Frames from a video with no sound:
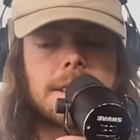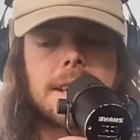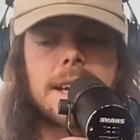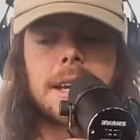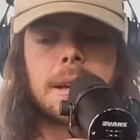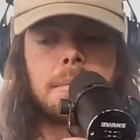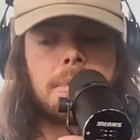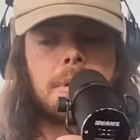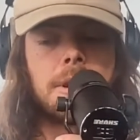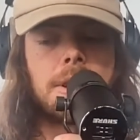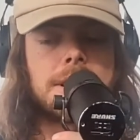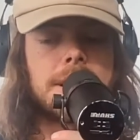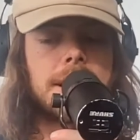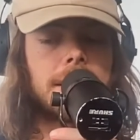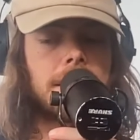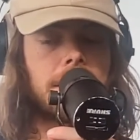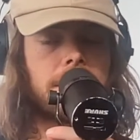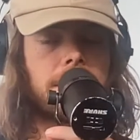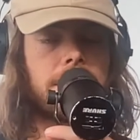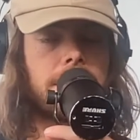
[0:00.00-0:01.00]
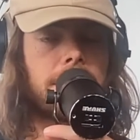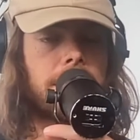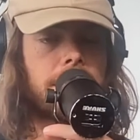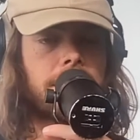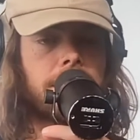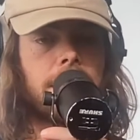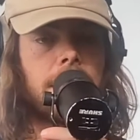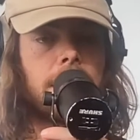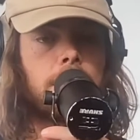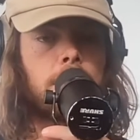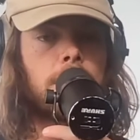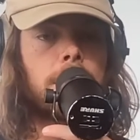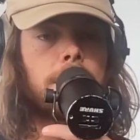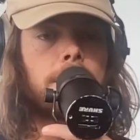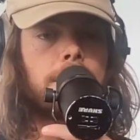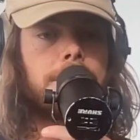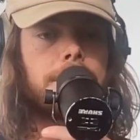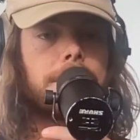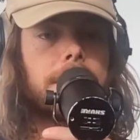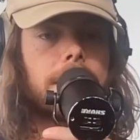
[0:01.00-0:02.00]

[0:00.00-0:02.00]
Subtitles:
second project, the third one,